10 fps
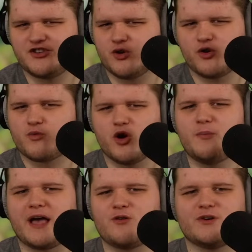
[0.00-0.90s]

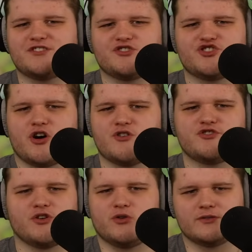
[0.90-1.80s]
Dokurobe was in charge
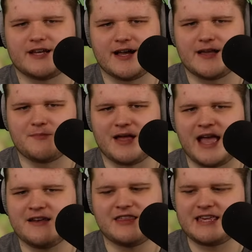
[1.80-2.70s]
the whole time,
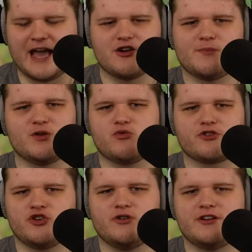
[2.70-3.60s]
and the Yattermen were
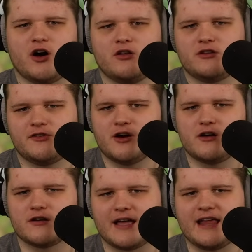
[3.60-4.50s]
good all
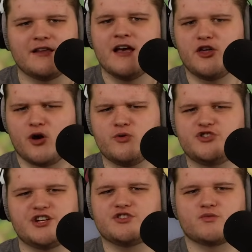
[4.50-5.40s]
along, and the
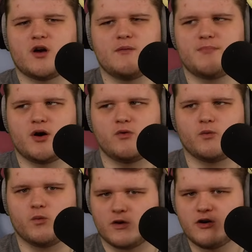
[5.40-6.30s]
OG
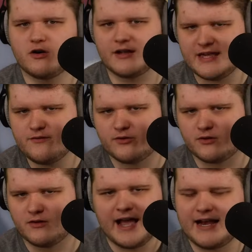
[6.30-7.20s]
Doronbo were evil.
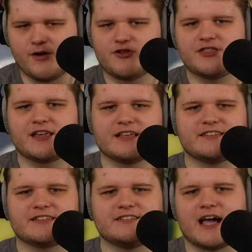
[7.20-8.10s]
And everything is
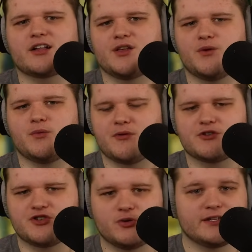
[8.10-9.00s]
exactly what we were
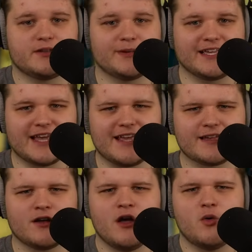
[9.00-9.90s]
told at the
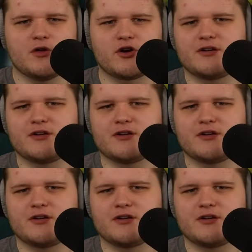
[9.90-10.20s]
beginning, with our